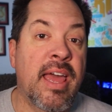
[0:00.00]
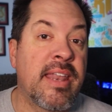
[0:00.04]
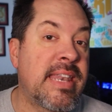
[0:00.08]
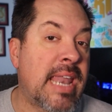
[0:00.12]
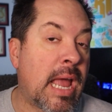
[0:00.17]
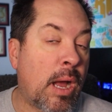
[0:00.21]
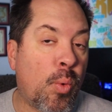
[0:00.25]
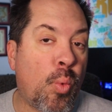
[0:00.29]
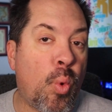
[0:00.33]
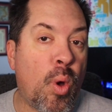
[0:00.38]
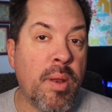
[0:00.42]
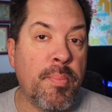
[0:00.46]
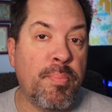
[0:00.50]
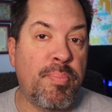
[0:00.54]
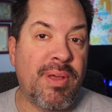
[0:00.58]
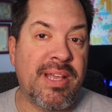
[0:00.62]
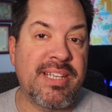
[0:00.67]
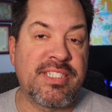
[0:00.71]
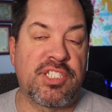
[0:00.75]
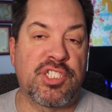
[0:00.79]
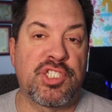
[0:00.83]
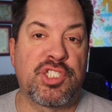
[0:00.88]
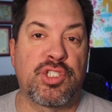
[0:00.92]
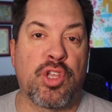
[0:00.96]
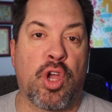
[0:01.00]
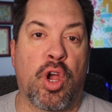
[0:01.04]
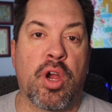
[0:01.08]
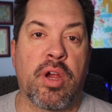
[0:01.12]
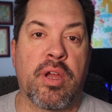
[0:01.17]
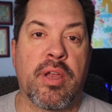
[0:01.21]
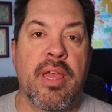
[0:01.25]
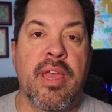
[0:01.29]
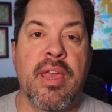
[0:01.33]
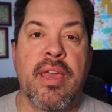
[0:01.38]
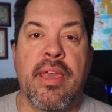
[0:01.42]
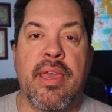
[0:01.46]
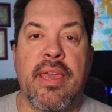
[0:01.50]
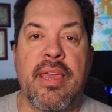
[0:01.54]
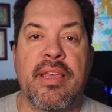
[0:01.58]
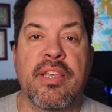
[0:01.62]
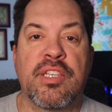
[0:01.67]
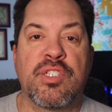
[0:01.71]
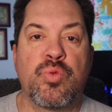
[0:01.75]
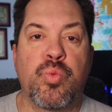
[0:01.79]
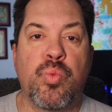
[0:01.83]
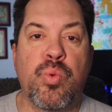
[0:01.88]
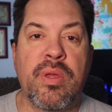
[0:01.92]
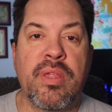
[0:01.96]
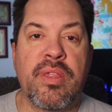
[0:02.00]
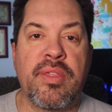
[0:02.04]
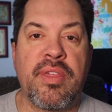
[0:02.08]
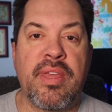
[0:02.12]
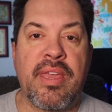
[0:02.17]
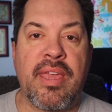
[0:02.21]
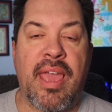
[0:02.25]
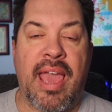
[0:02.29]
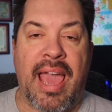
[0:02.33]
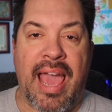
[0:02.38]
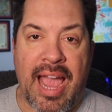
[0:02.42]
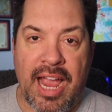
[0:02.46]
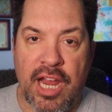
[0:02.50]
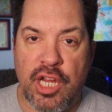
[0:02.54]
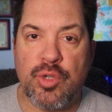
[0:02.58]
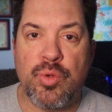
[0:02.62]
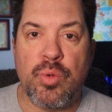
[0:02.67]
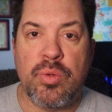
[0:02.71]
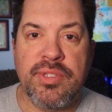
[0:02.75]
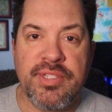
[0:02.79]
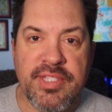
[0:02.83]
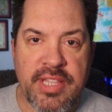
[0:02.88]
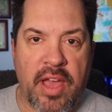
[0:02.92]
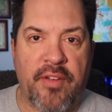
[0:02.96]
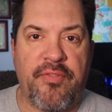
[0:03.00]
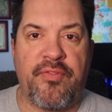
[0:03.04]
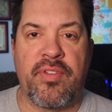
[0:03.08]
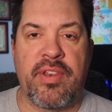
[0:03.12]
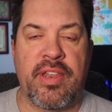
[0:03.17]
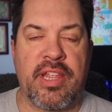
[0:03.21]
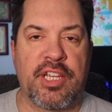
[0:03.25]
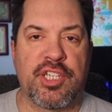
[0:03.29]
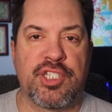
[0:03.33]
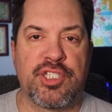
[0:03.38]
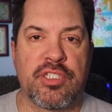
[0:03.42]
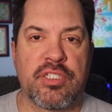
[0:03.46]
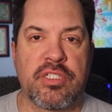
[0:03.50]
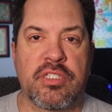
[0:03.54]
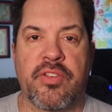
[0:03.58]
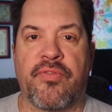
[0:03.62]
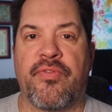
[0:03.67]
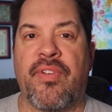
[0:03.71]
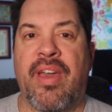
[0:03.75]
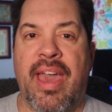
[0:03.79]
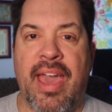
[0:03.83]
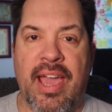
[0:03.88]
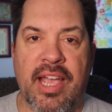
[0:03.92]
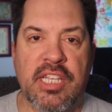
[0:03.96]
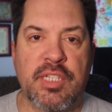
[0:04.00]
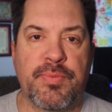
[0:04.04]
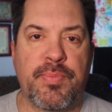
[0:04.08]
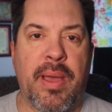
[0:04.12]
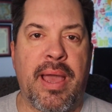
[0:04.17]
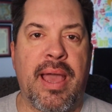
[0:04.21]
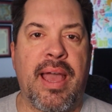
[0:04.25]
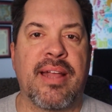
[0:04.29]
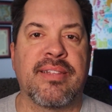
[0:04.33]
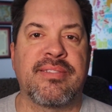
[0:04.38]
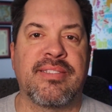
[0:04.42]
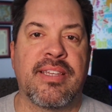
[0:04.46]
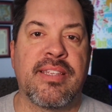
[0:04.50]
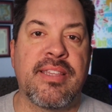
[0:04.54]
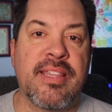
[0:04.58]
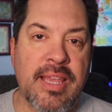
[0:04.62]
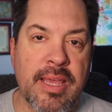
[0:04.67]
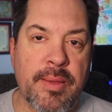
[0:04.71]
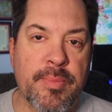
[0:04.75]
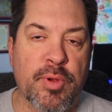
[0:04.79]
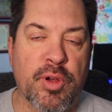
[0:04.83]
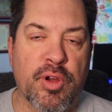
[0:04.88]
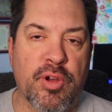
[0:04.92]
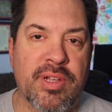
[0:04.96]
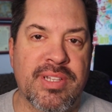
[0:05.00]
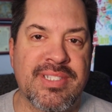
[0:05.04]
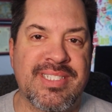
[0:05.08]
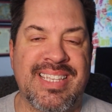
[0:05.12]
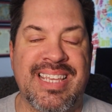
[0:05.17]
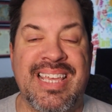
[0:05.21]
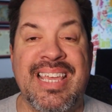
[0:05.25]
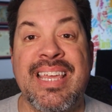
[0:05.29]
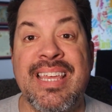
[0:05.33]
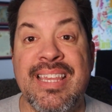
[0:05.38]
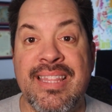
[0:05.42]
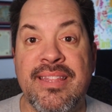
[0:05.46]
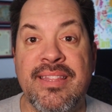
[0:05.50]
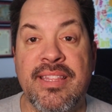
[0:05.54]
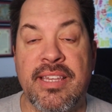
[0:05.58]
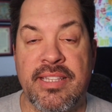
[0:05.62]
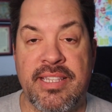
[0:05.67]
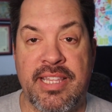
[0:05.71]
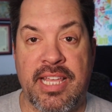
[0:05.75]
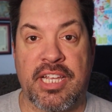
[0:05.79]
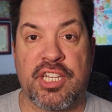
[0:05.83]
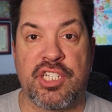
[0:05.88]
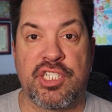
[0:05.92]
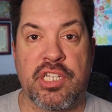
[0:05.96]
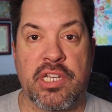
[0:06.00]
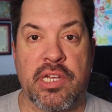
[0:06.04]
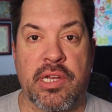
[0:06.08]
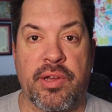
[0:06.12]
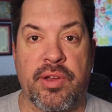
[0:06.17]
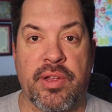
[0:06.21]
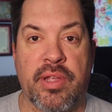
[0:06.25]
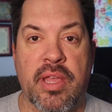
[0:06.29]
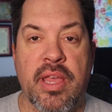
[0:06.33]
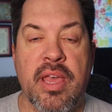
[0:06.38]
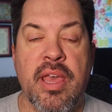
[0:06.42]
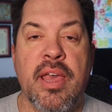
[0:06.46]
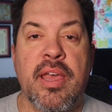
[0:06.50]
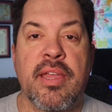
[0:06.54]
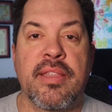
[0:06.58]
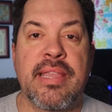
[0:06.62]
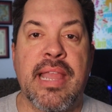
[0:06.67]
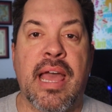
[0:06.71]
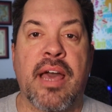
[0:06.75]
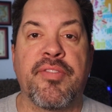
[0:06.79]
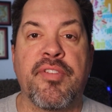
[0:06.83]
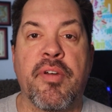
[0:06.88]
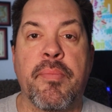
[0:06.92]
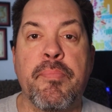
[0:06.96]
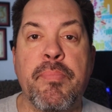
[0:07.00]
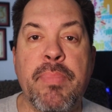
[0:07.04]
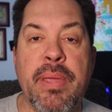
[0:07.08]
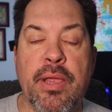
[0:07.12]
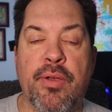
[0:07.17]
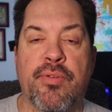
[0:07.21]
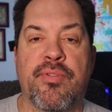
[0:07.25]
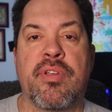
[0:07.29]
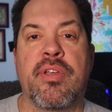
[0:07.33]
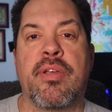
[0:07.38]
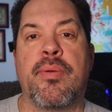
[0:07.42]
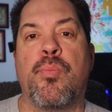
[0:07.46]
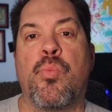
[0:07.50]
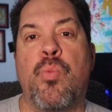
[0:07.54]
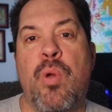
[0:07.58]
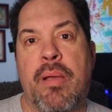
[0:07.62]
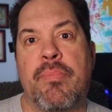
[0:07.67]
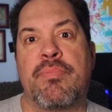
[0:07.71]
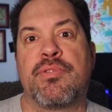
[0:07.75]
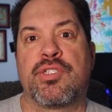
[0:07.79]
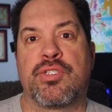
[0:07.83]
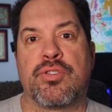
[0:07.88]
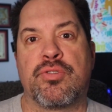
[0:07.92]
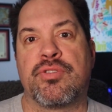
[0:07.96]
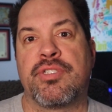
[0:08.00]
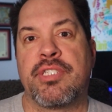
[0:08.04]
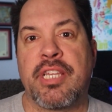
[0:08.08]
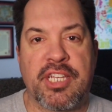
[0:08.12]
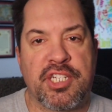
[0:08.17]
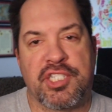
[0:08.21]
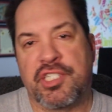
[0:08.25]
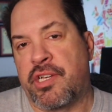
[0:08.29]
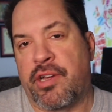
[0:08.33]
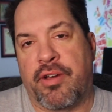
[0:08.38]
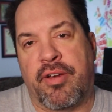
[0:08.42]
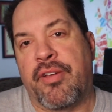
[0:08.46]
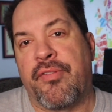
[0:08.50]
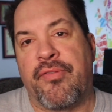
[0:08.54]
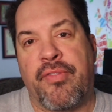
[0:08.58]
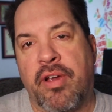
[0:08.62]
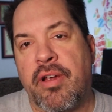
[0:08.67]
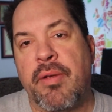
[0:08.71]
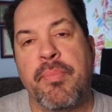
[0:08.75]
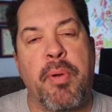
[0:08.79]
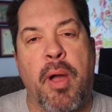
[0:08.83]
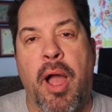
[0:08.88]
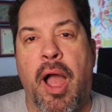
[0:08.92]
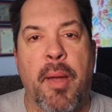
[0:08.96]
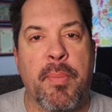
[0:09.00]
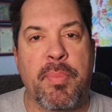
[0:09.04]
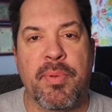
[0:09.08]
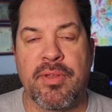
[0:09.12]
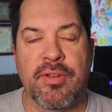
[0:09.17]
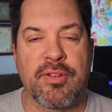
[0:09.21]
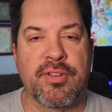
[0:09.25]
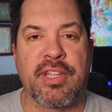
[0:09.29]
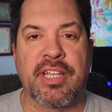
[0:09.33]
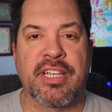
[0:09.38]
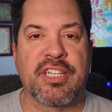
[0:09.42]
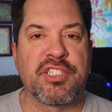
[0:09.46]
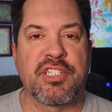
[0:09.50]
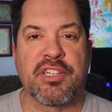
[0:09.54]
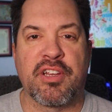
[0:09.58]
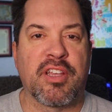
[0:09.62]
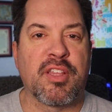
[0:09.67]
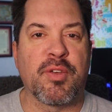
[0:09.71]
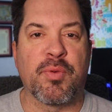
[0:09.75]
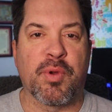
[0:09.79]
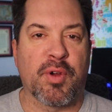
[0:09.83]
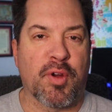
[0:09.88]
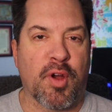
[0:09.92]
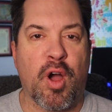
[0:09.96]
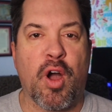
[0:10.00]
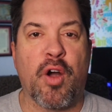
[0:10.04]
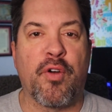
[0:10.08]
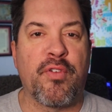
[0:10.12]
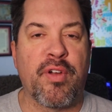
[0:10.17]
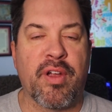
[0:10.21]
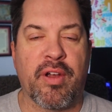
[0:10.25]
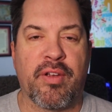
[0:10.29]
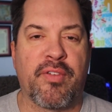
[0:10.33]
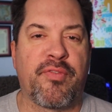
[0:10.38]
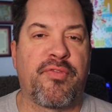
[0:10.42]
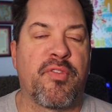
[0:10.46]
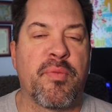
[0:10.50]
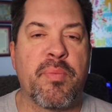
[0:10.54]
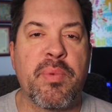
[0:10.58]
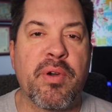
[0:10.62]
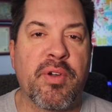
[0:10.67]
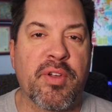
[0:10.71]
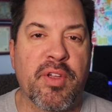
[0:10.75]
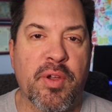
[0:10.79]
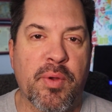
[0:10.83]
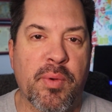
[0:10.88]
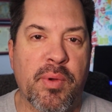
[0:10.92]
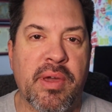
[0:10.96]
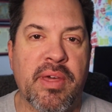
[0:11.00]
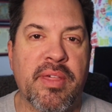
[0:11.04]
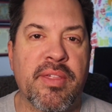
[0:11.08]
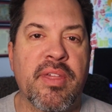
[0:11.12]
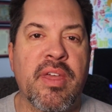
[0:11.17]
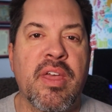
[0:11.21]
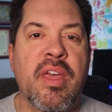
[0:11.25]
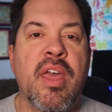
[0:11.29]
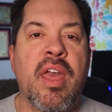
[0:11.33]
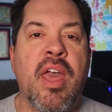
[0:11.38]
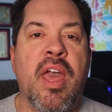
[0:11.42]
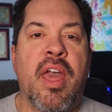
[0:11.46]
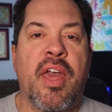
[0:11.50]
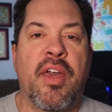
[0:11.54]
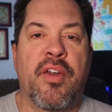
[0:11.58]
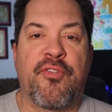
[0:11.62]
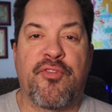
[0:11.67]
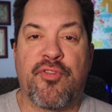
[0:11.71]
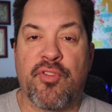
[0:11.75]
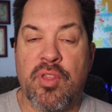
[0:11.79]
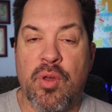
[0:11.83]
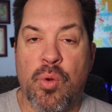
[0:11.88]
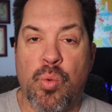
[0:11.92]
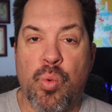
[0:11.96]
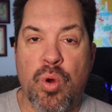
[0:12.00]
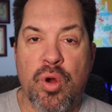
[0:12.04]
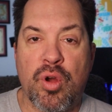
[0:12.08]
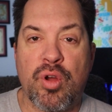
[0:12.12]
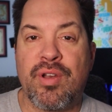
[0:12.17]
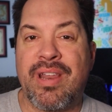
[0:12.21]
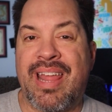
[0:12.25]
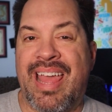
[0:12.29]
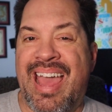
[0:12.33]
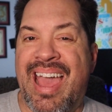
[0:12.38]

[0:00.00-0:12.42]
Now, one place to start is with the actual definitions of expats and immigrants in the dictionary. Now, the Merriam-Webster dictionary, a very popular dictionary that we're all very familiar with, for the word